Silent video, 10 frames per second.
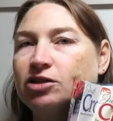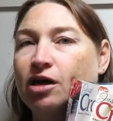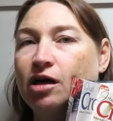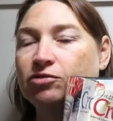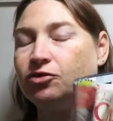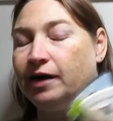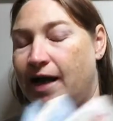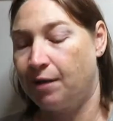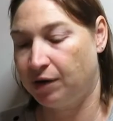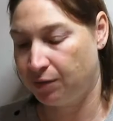so I was quite
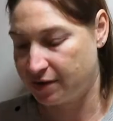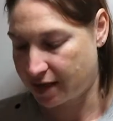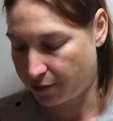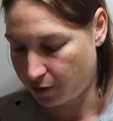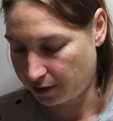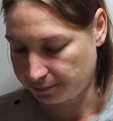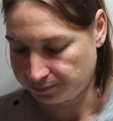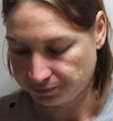happy with that one.